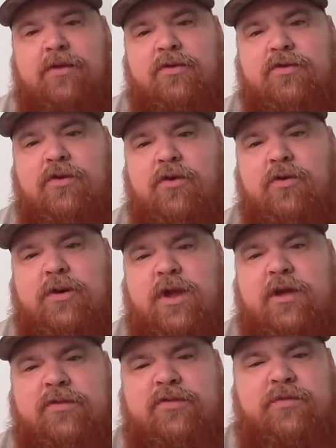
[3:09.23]
So,
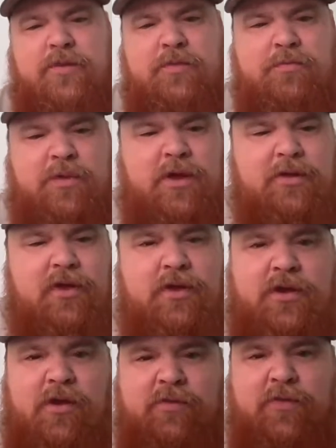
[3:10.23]
guys, be on the
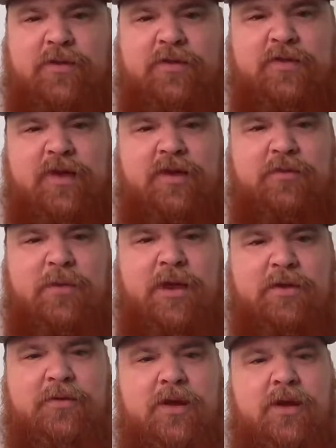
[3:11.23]
lookout for this kid,
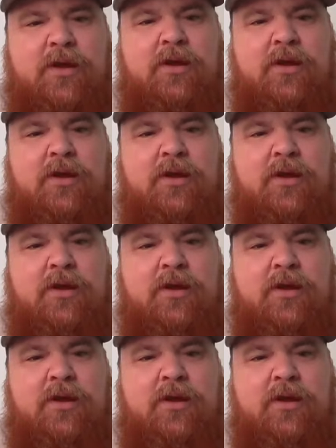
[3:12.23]
man.